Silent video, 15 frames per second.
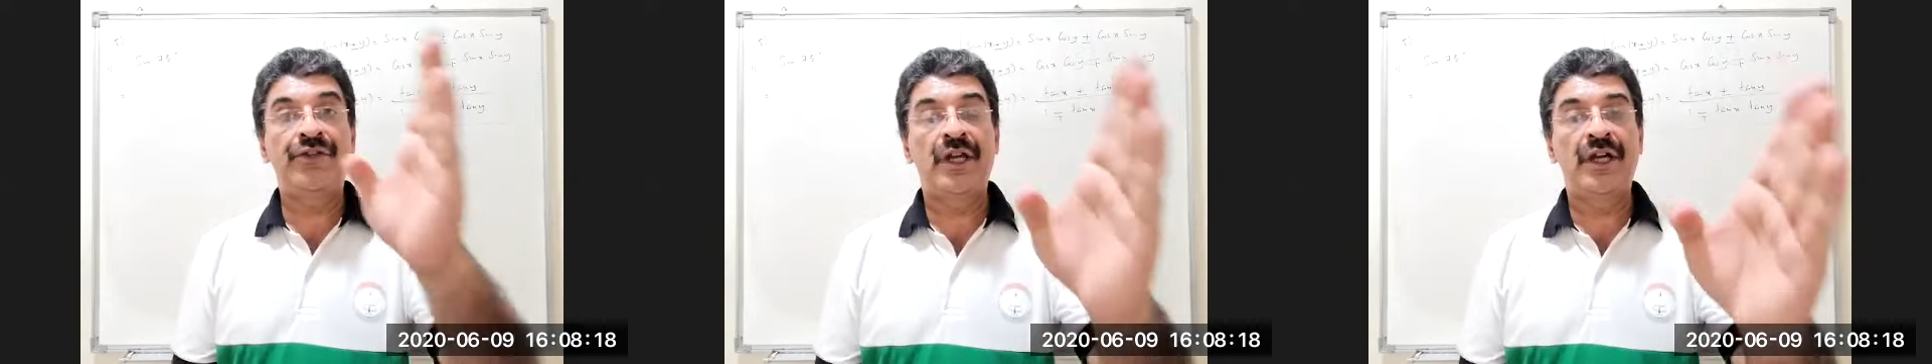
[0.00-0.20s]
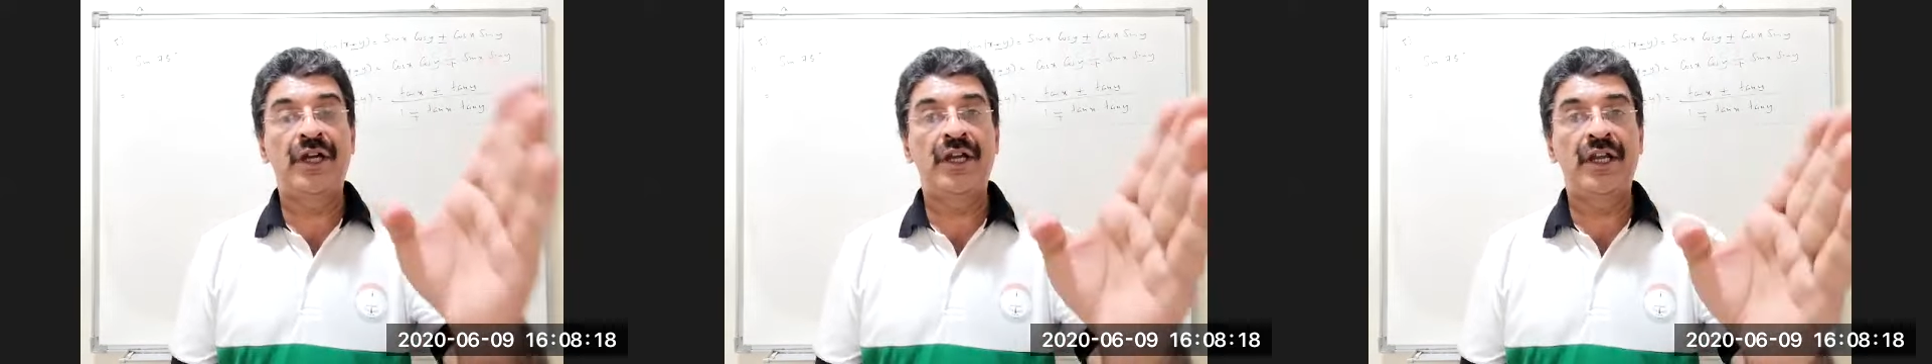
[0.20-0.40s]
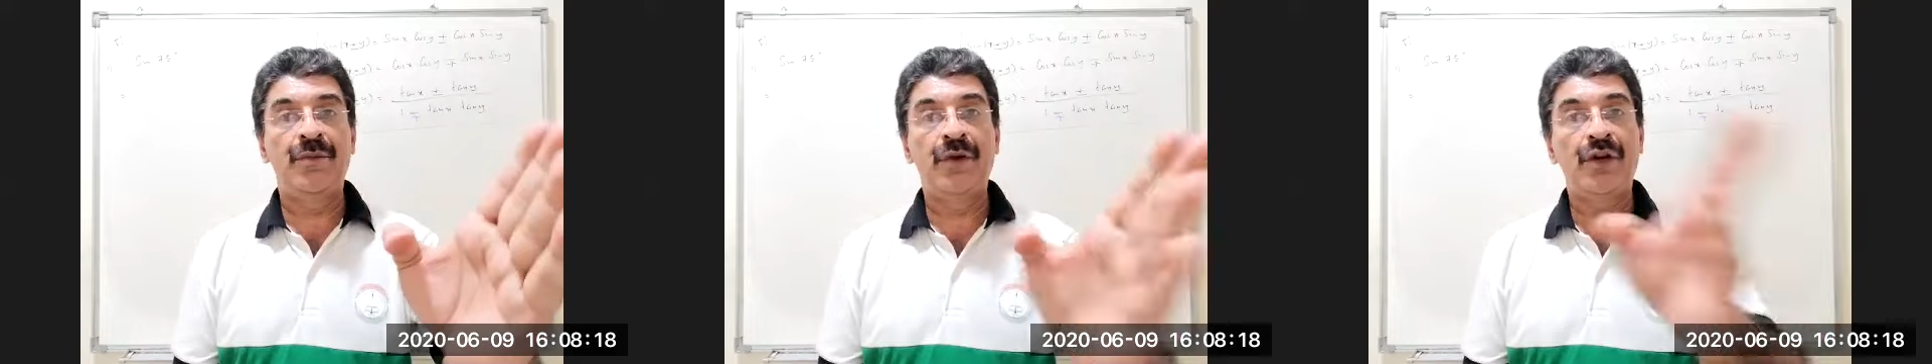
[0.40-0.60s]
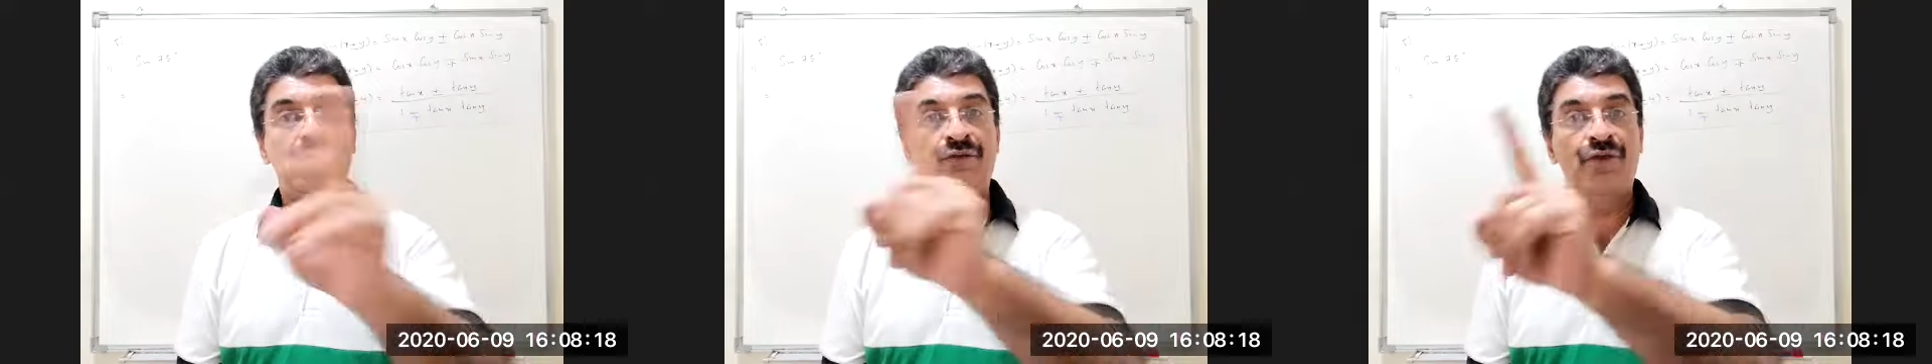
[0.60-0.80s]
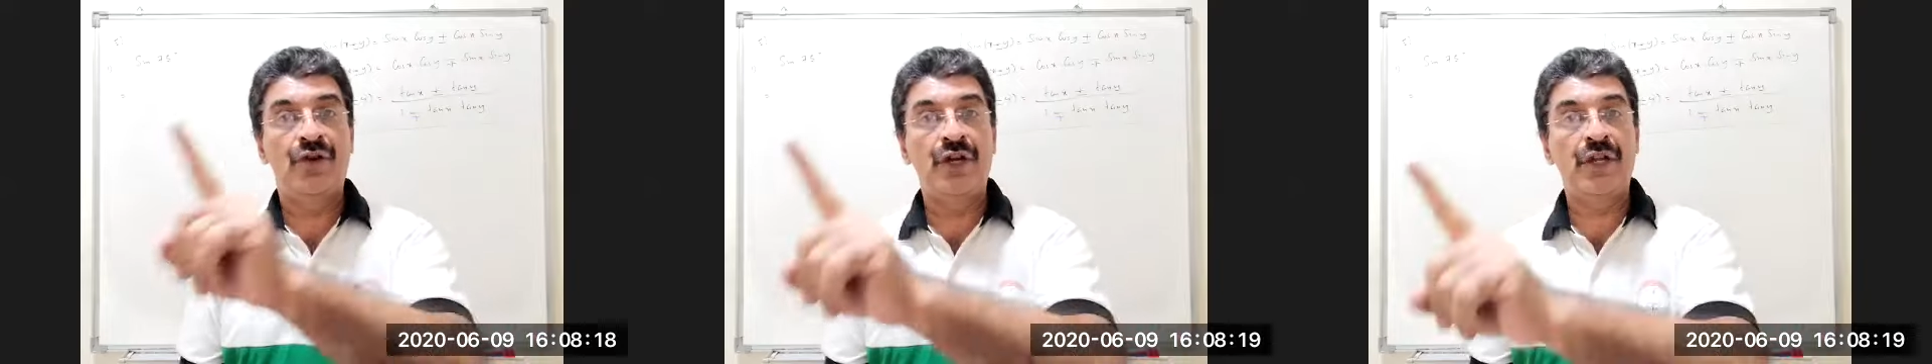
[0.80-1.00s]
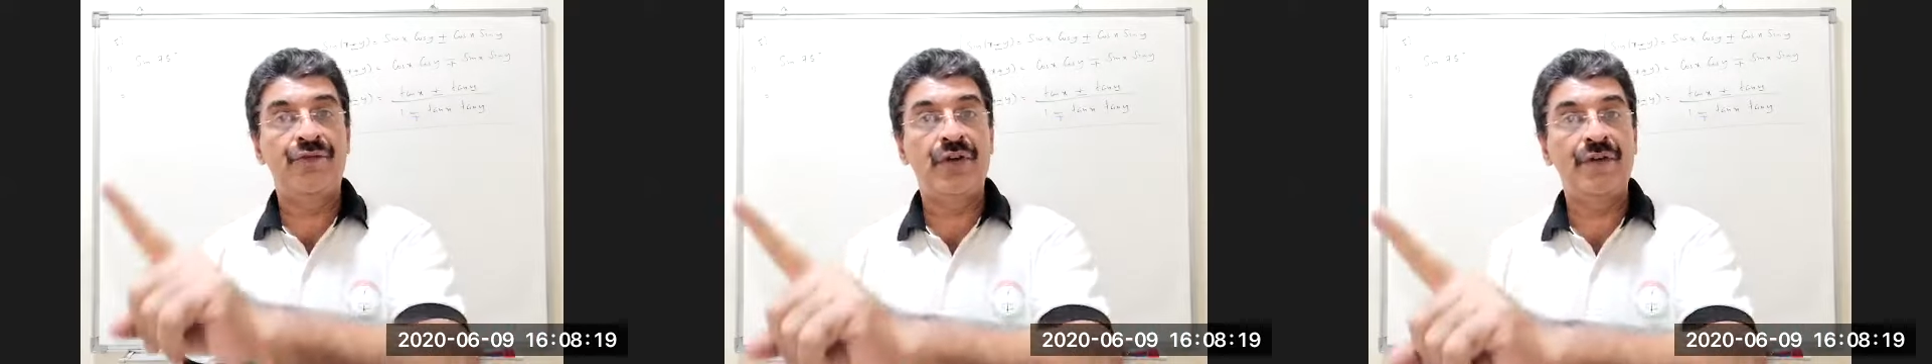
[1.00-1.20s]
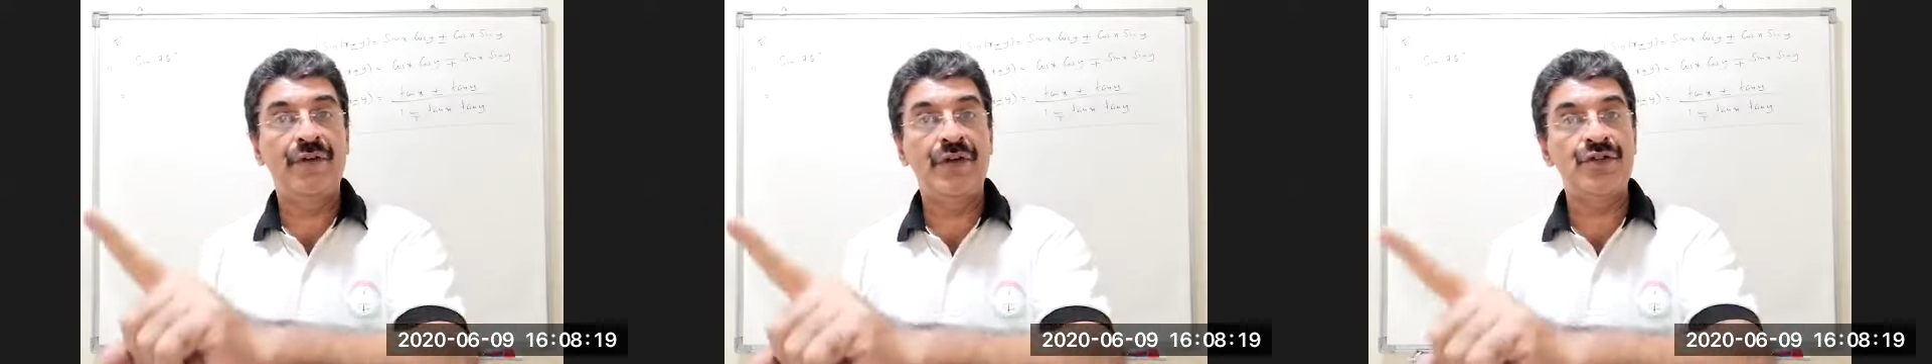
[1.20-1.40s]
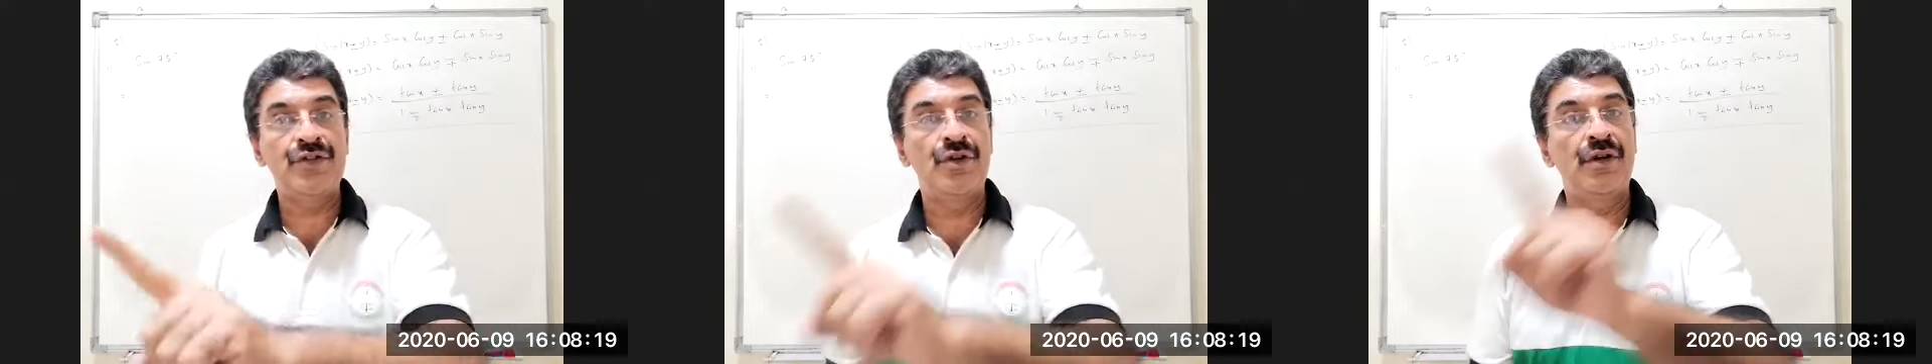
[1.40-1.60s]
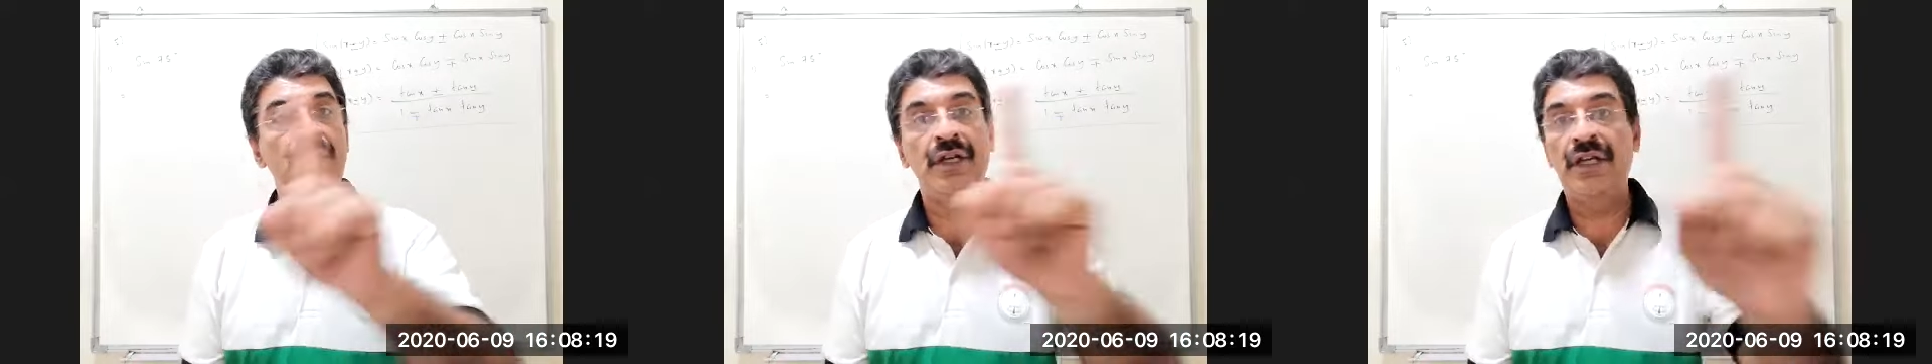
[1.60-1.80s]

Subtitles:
30 because 45 is not,